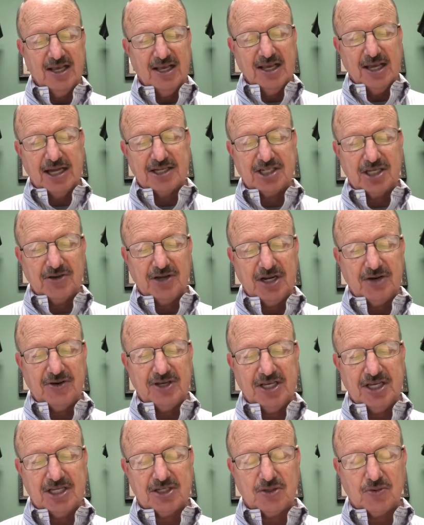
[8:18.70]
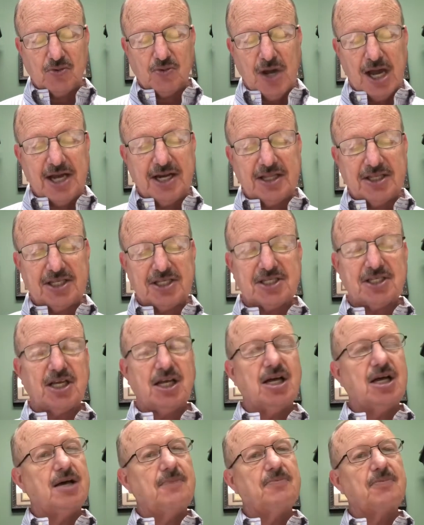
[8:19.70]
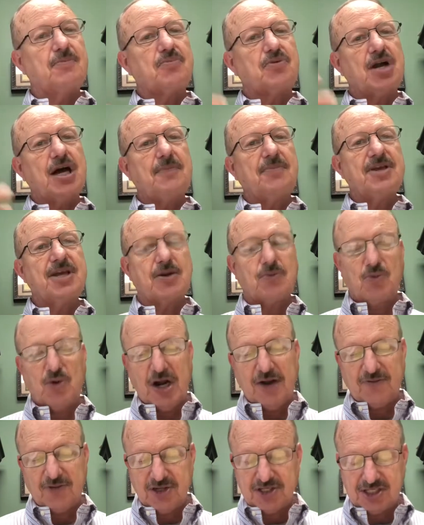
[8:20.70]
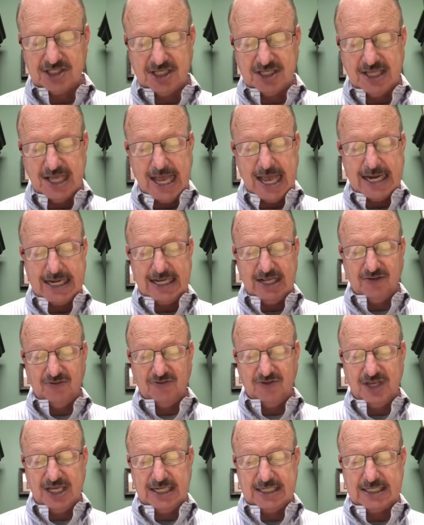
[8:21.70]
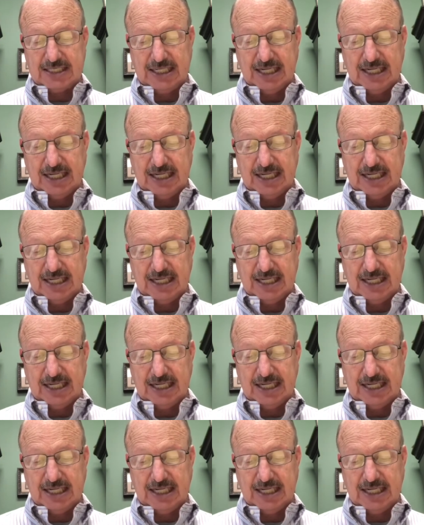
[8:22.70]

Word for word: And so here he is writing the psalm, probably in reference to that event.